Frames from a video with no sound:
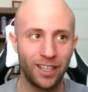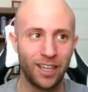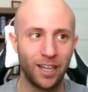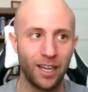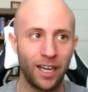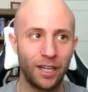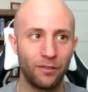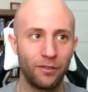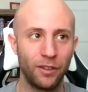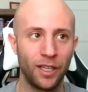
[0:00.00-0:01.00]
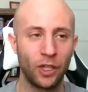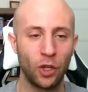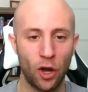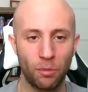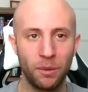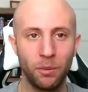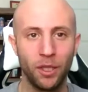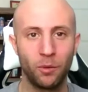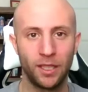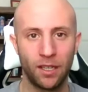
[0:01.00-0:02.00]
And I feel like a lot of people
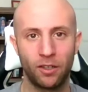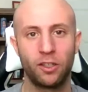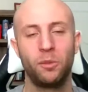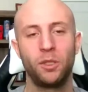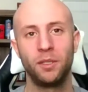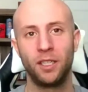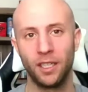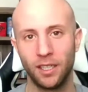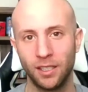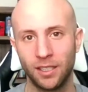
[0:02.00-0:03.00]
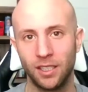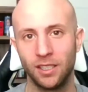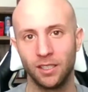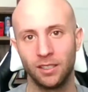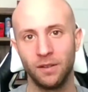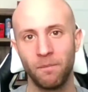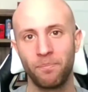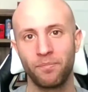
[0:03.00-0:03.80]
that were down on him at the beginning of the season,